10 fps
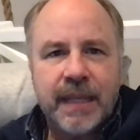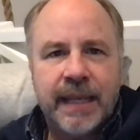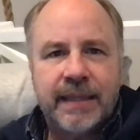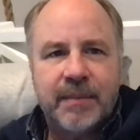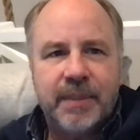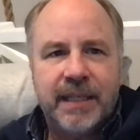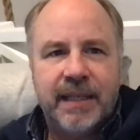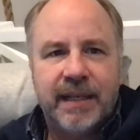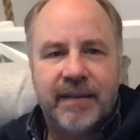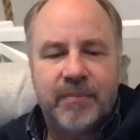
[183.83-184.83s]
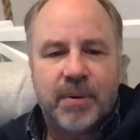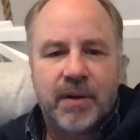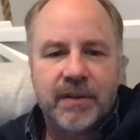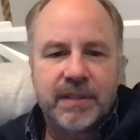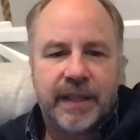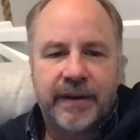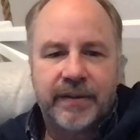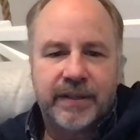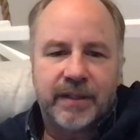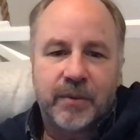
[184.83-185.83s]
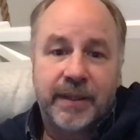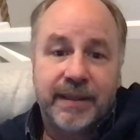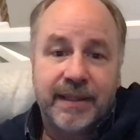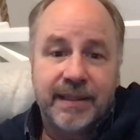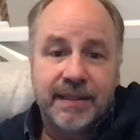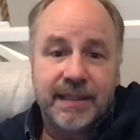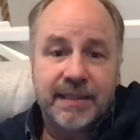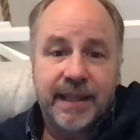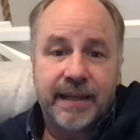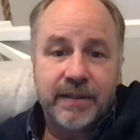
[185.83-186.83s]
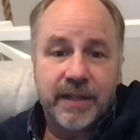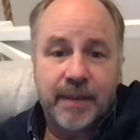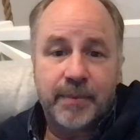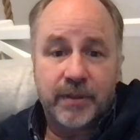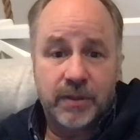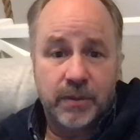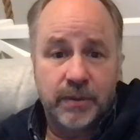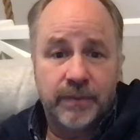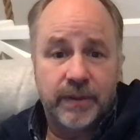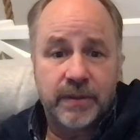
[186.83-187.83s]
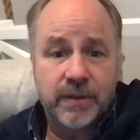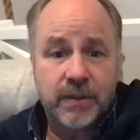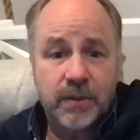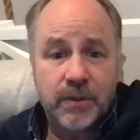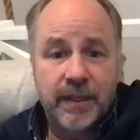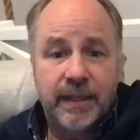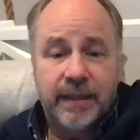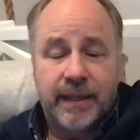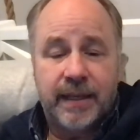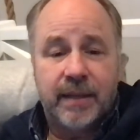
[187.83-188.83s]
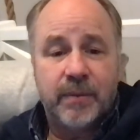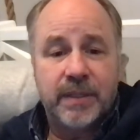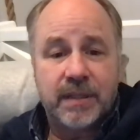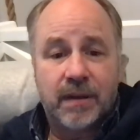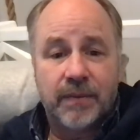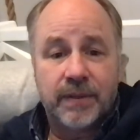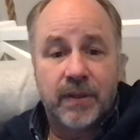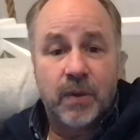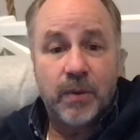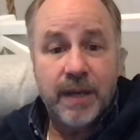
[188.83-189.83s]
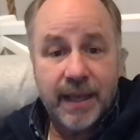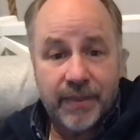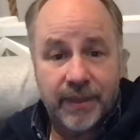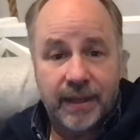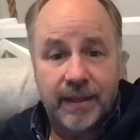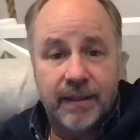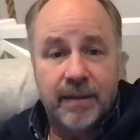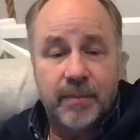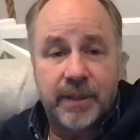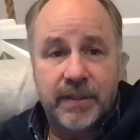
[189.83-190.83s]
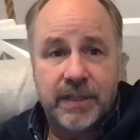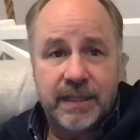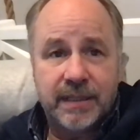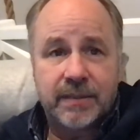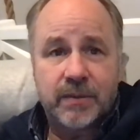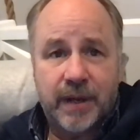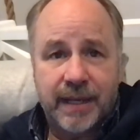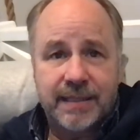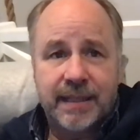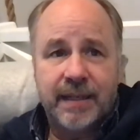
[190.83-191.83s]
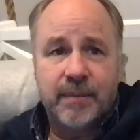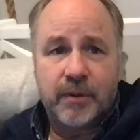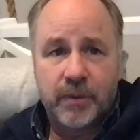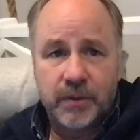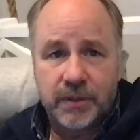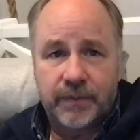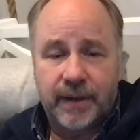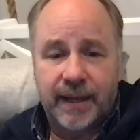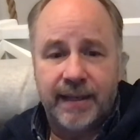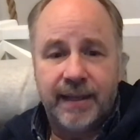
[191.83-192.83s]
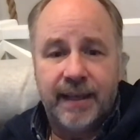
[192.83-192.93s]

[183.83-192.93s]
At the beginning of Paul's letter to the Corinthians, he said in chapter 2 and verse 2 that he had resolved to know nothing but Jesus Christ and him crucified.